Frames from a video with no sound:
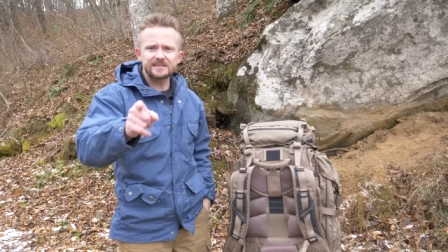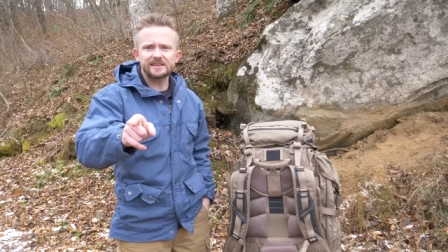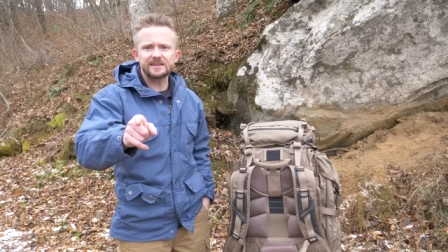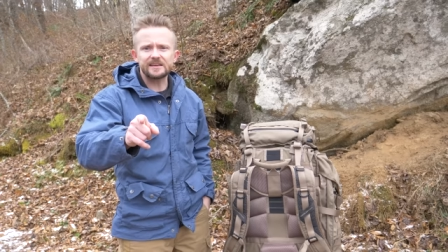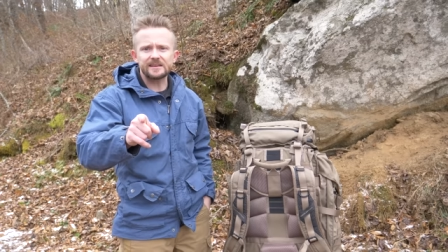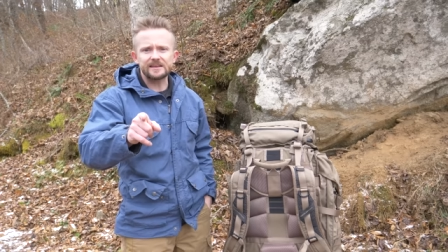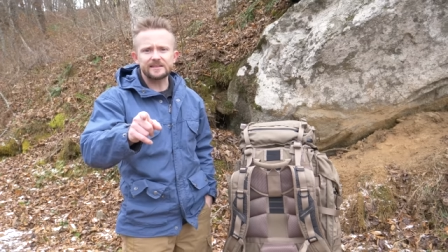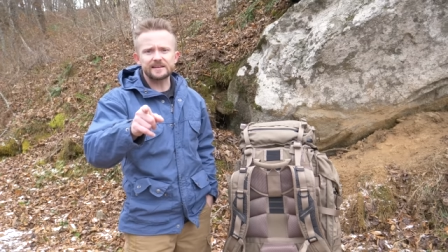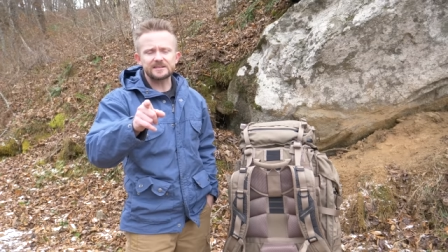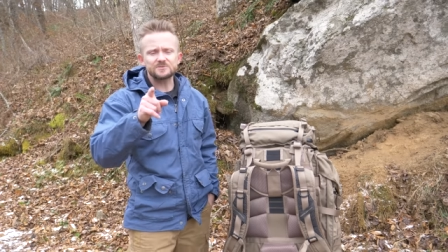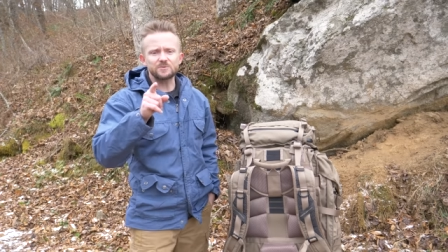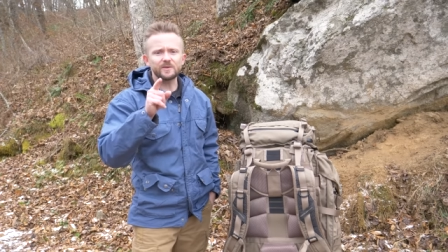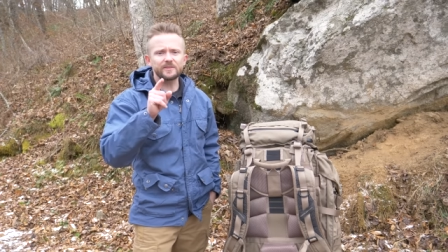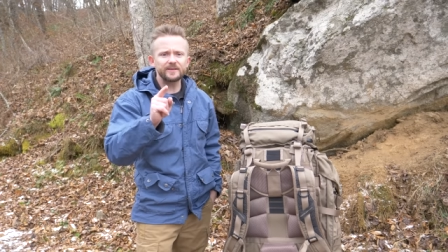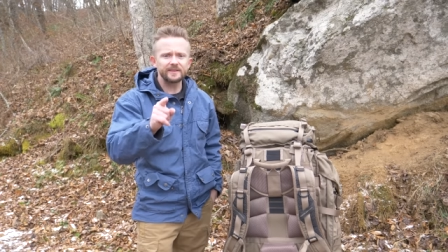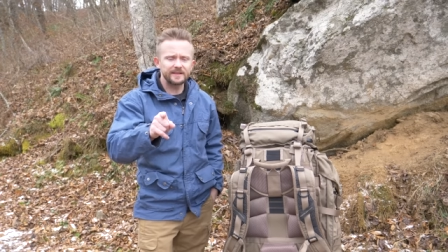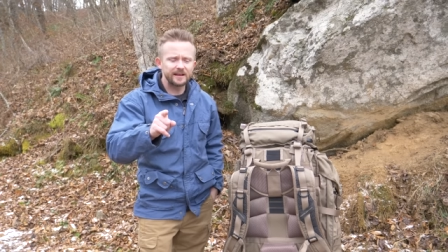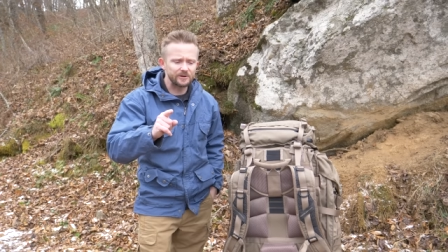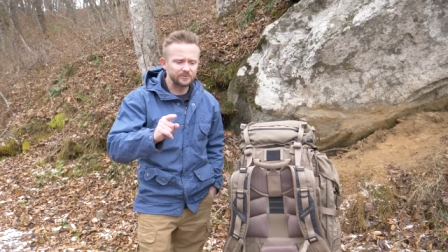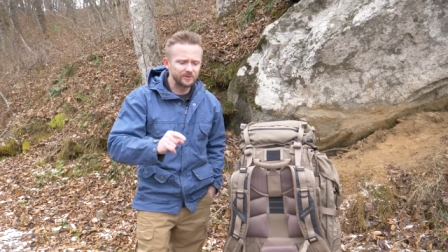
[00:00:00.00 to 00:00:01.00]
the key. That's one
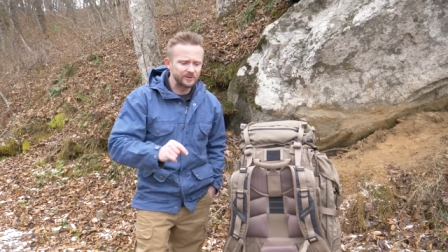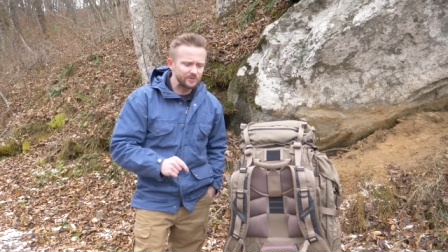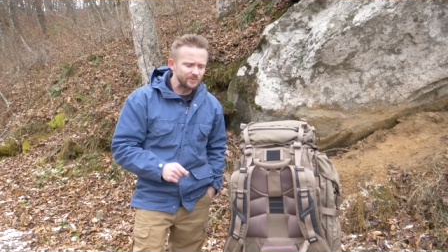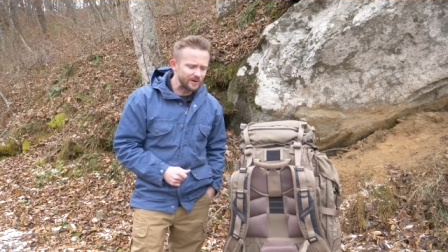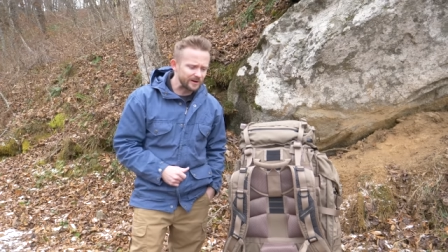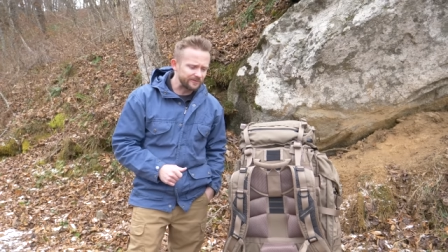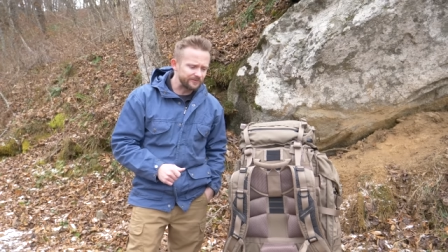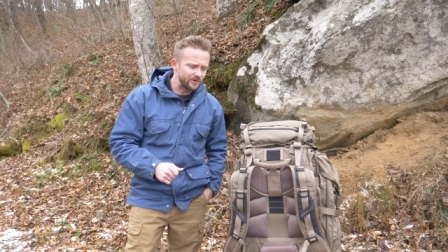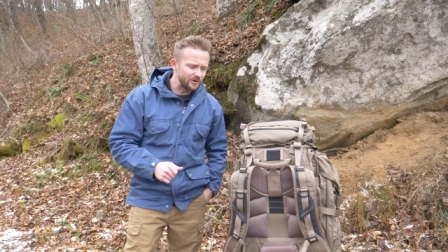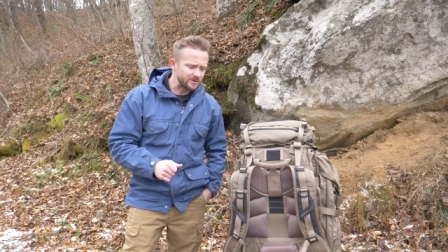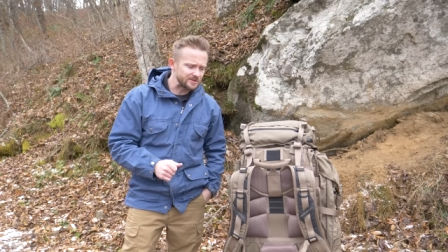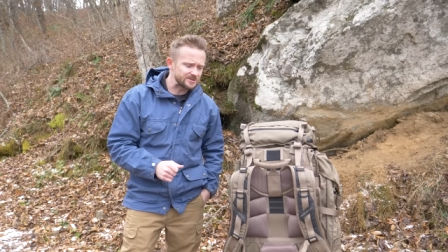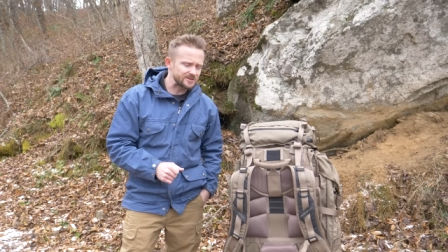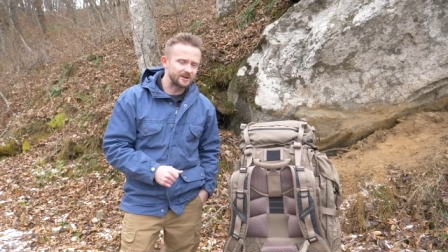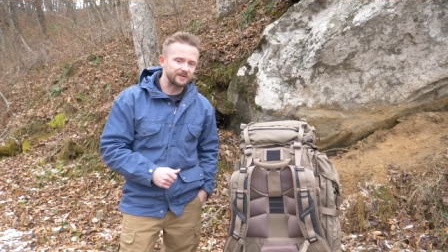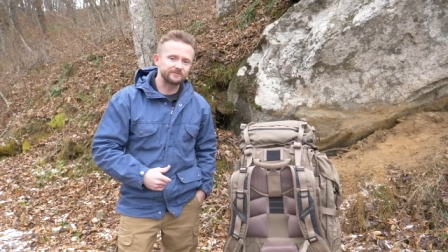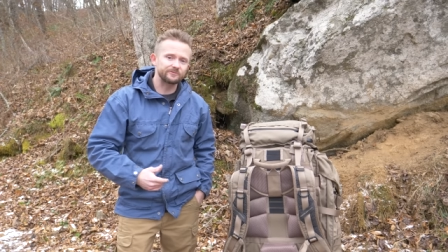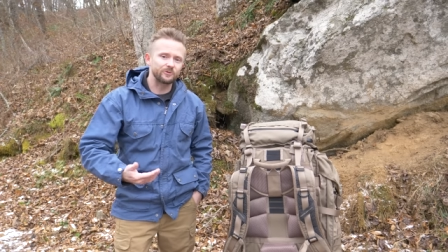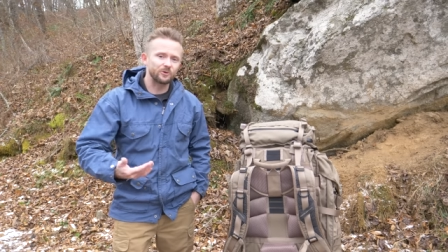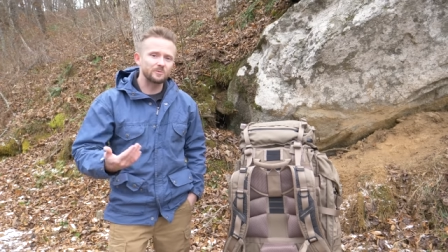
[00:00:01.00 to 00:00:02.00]
thing that I really want to focus
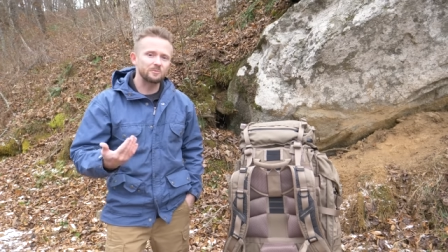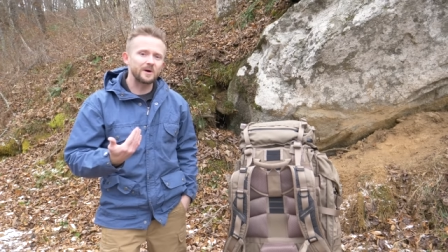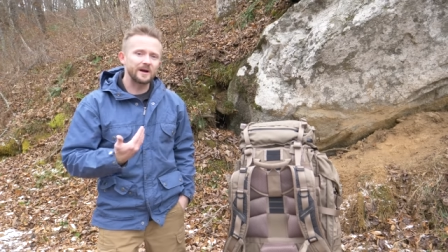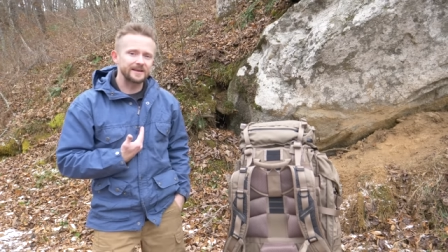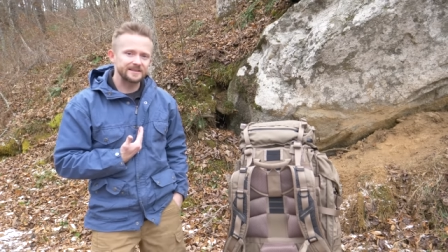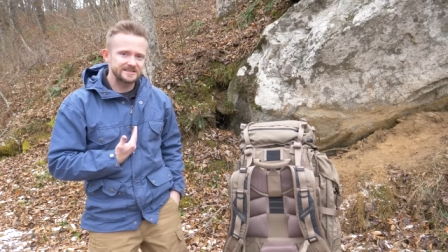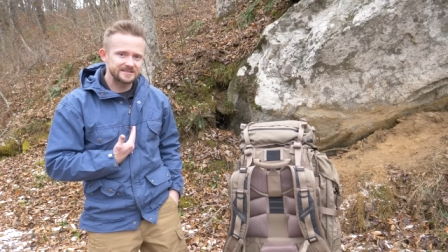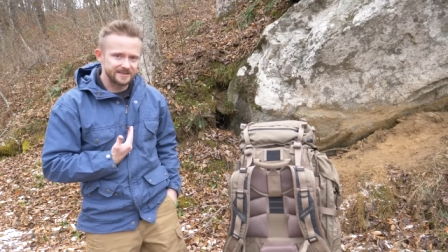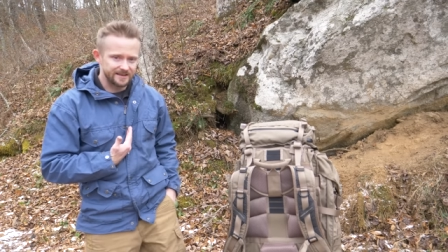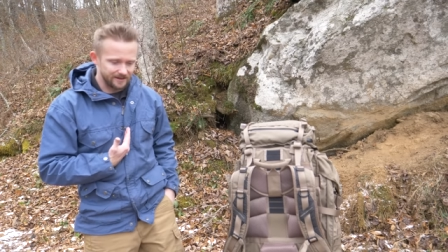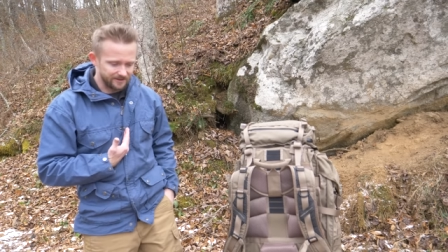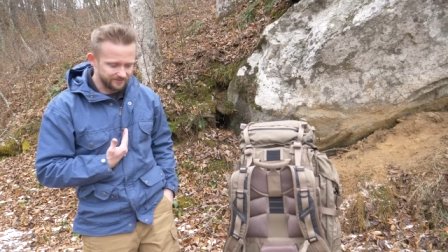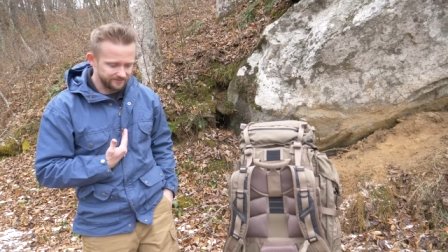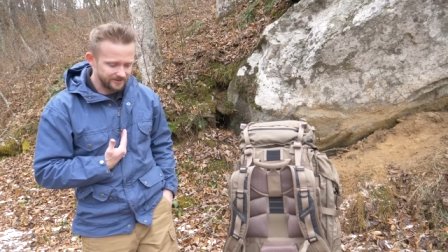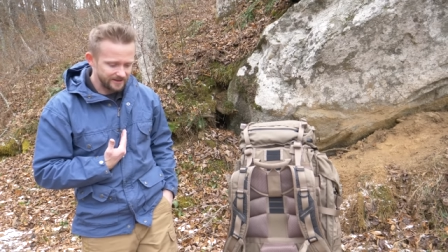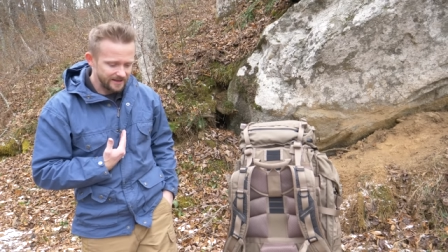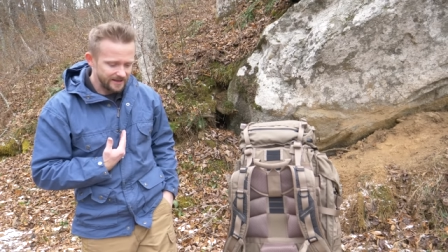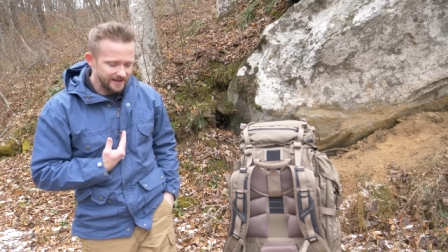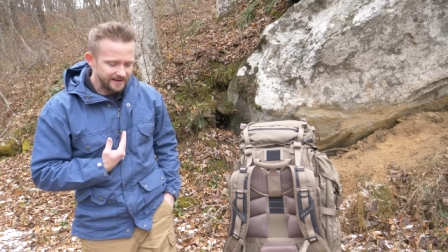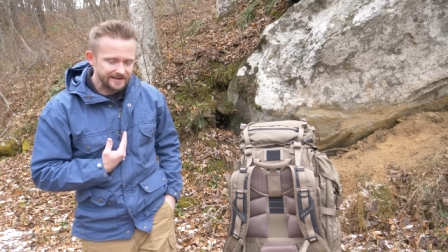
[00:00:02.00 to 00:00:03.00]
on for myself.